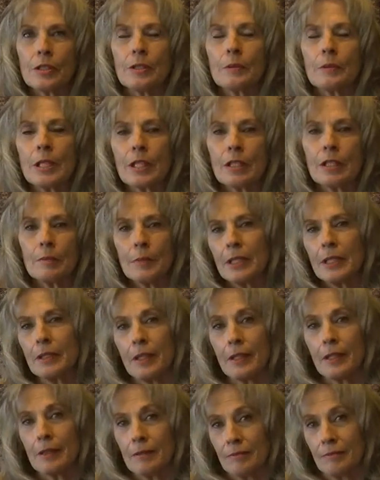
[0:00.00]
and It can be
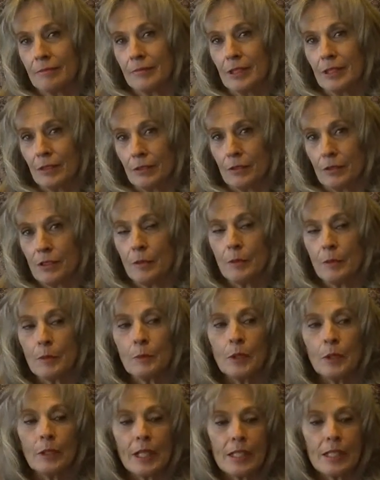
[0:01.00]
like, you know, someone
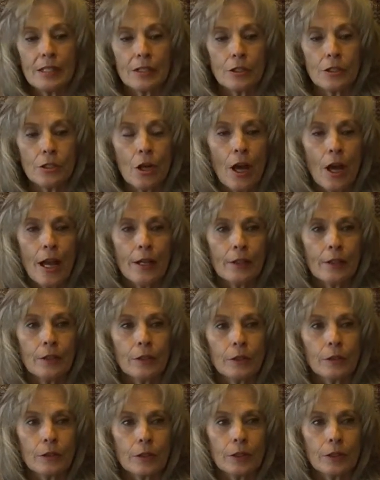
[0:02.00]
molests a
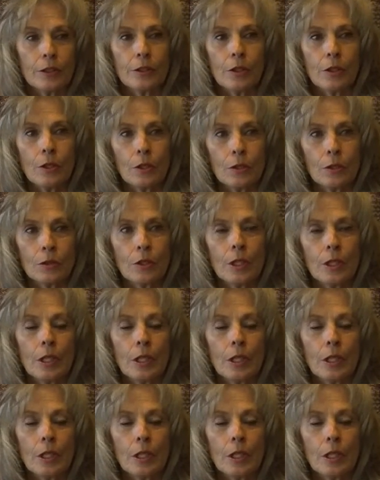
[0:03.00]
child or an adult,